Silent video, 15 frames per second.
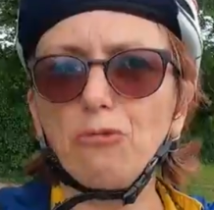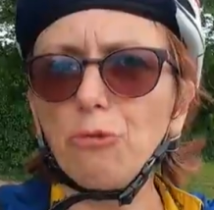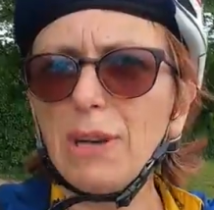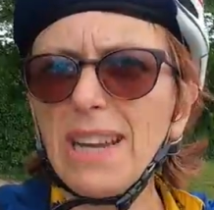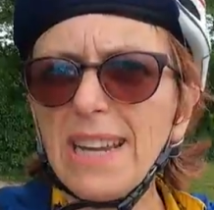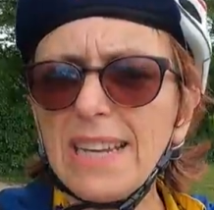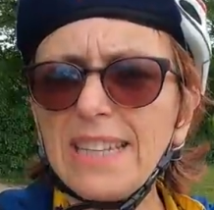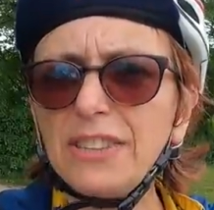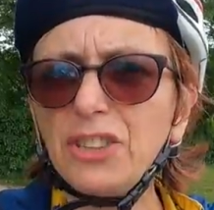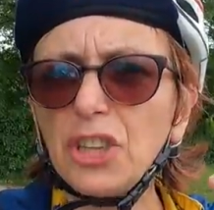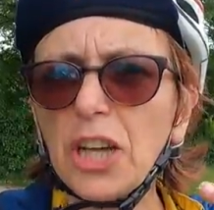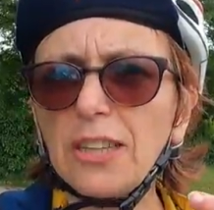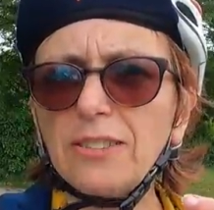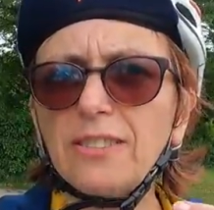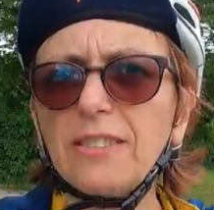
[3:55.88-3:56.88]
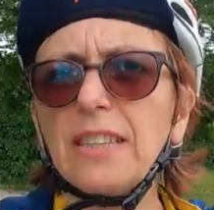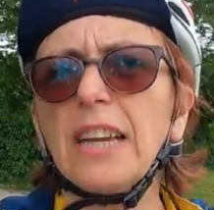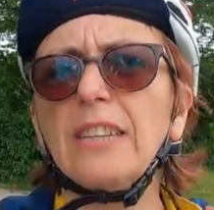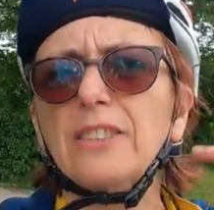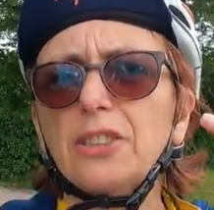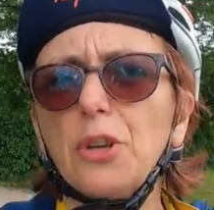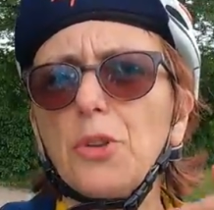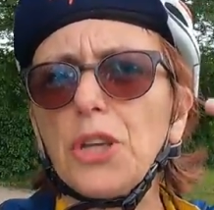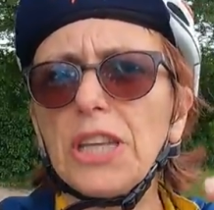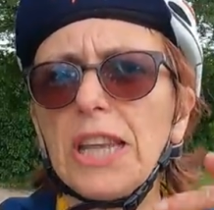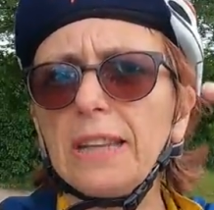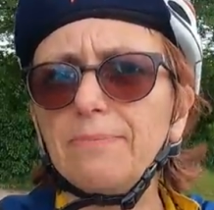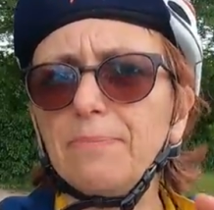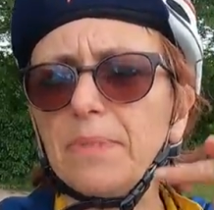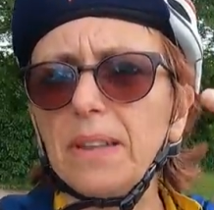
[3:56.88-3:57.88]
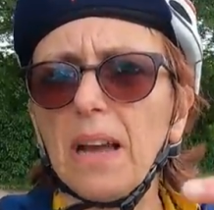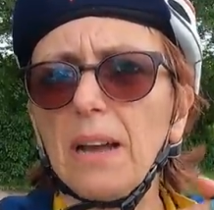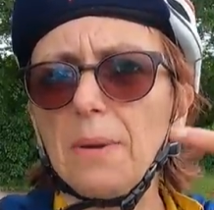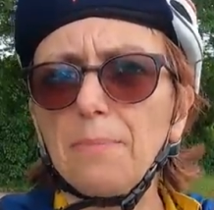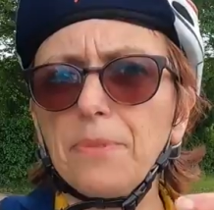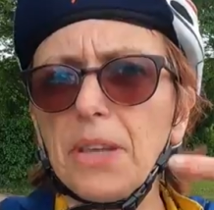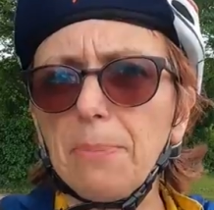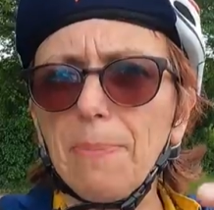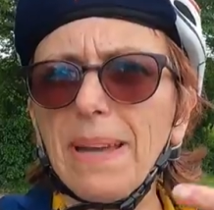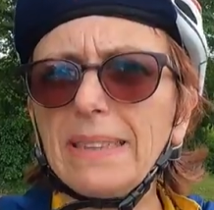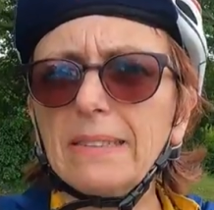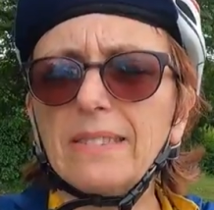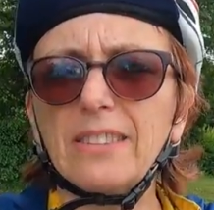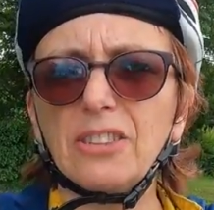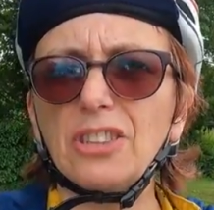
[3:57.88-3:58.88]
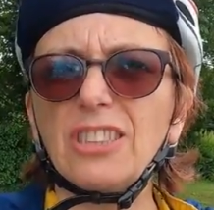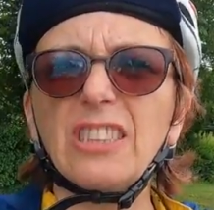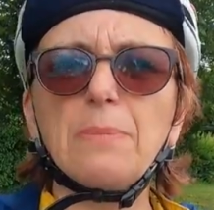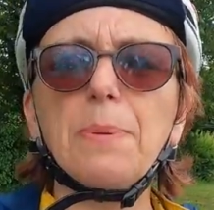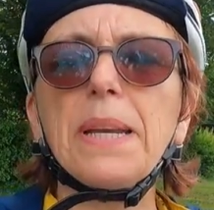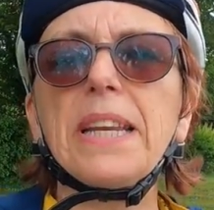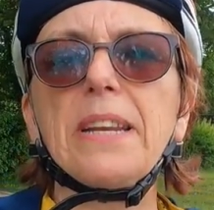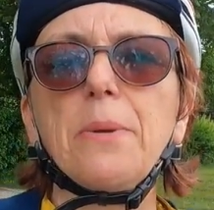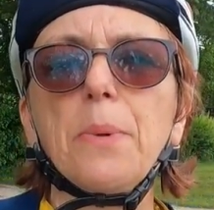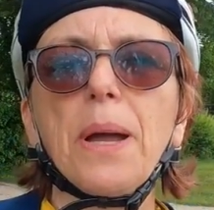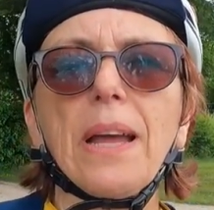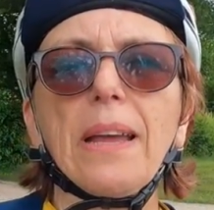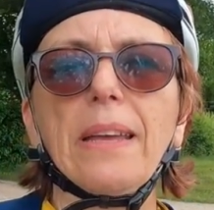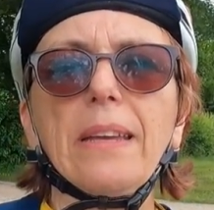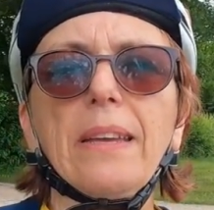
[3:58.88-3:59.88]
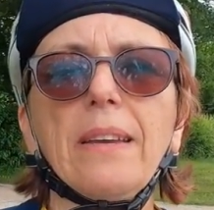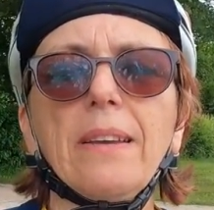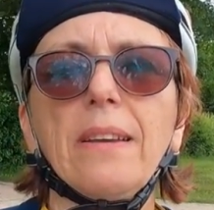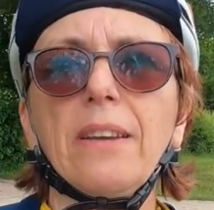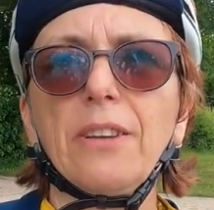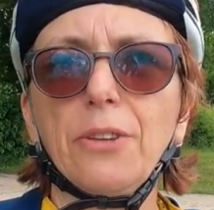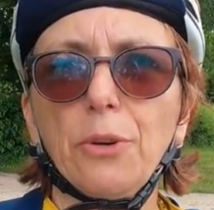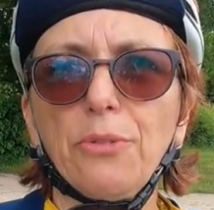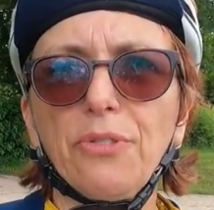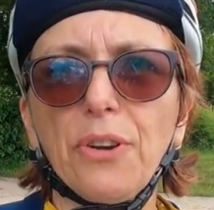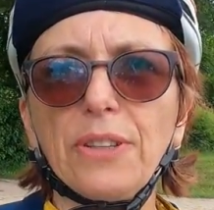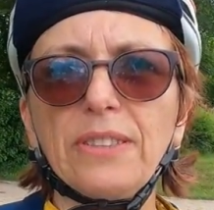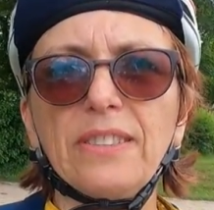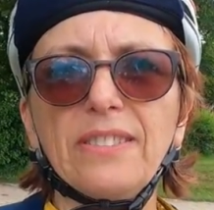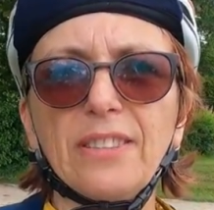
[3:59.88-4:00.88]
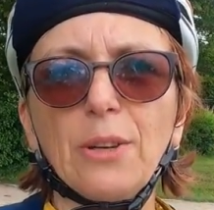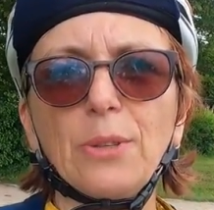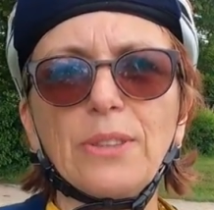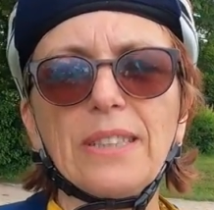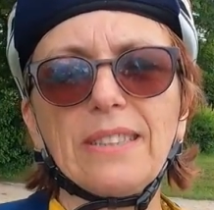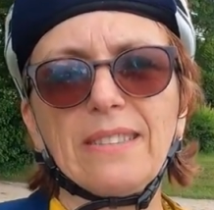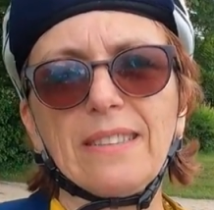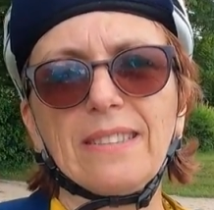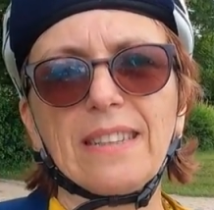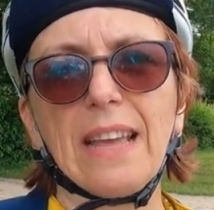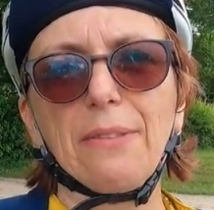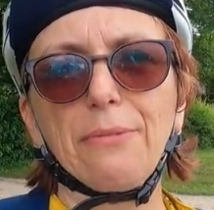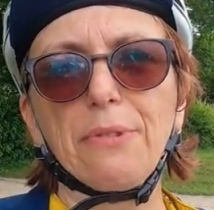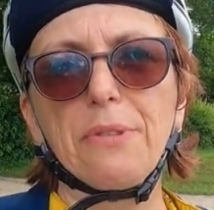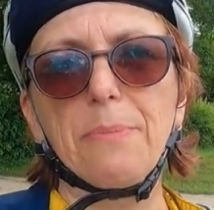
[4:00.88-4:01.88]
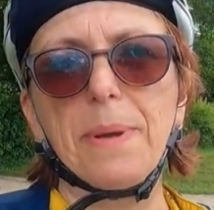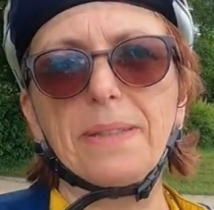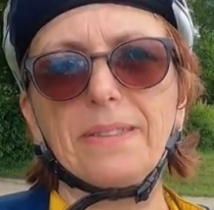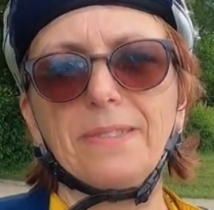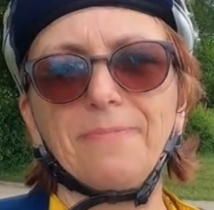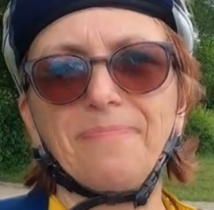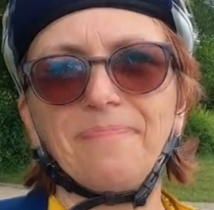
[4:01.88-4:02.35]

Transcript: really just so that your pedals are just spinning away, you'll find it's a lot easier to get through the mud.